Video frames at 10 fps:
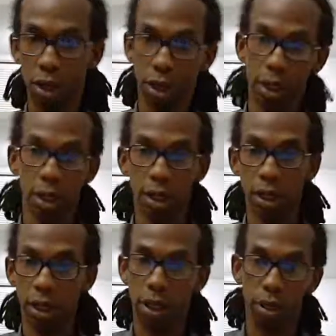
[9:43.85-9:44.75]
and
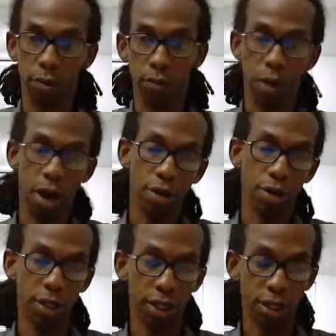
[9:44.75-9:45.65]
while
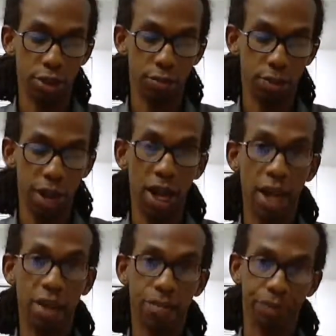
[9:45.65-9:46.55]
you're looking at your
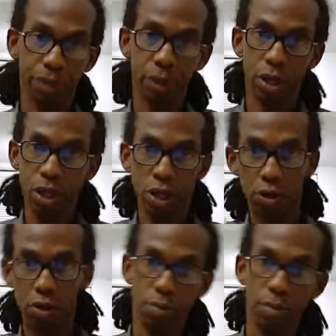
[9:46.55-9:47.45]
pad,
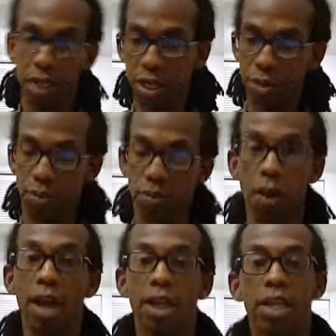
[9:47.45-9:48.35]
you begin to
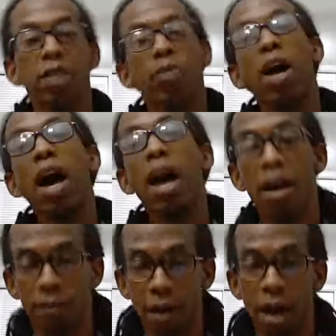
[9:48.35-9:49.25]
write. That's what I
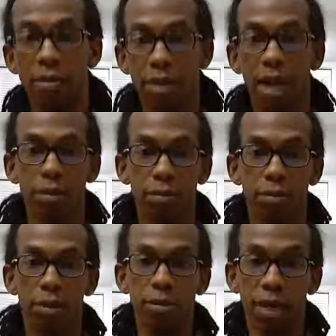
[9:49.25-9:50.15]
have found out
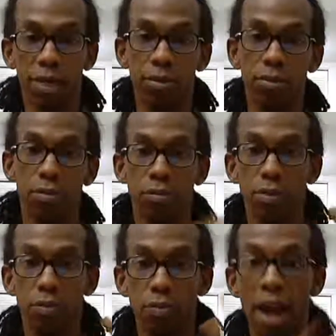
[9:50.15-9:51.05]
the best
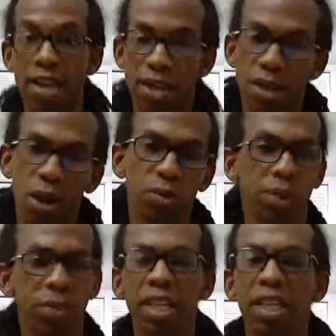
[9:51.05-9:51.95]
to write
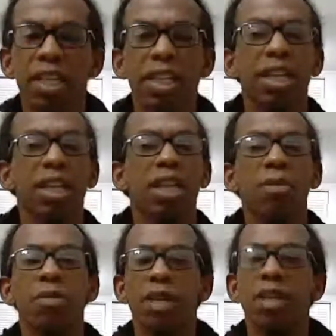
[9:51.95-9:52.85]
notes of anything and
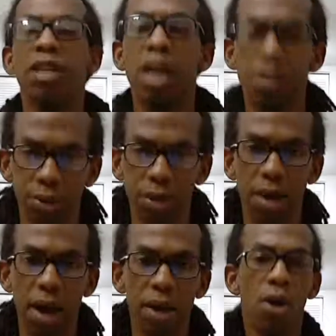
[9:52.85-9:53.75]
everything that comes to your
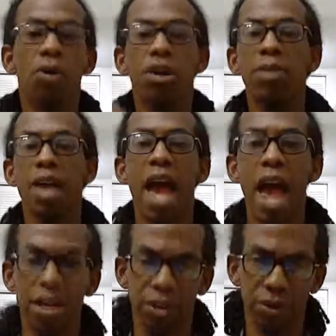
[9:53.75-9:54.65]
mind, or even
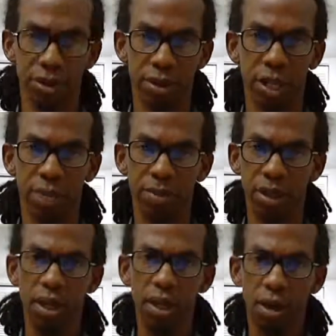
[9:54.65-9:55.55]
ask
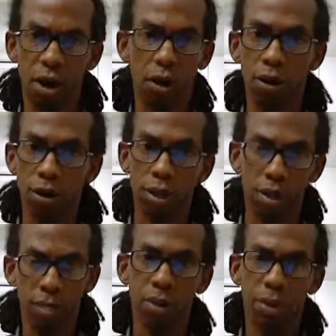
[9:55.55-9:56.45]
yourselves, or
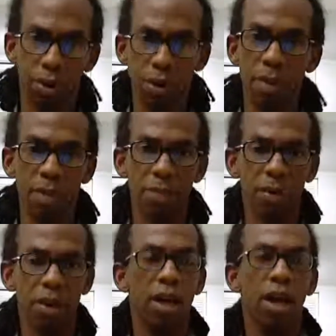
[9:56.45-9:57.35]
put it on
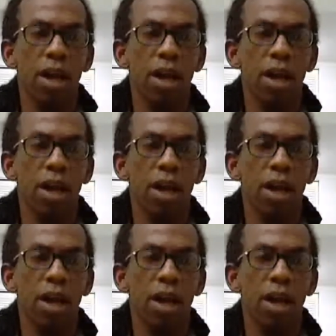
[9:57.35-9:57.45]
paper.